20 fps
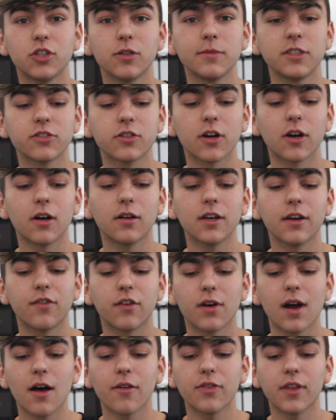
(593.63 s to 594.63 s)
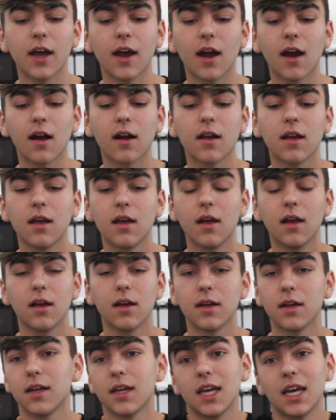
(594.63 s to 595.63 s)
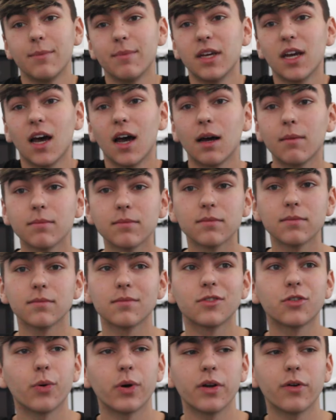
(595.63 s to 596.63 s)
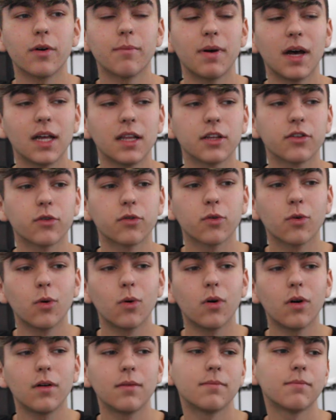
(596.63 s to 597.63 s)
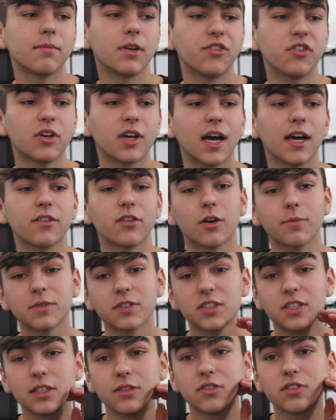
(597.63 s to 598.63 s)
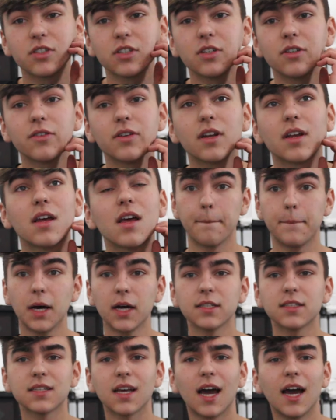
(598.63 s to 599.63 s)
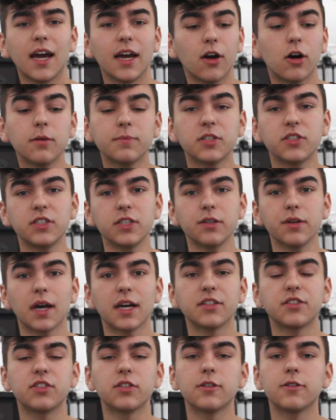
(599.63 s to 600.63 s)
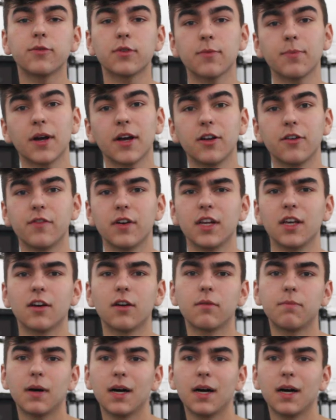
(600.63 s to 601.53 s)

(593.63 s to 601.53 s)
Zoomies girl, if you're out there, hit me up. 21 Pilots was cool. Miss you guys. Hope to see you soon. But I hope to see you guys soon with a brand new video,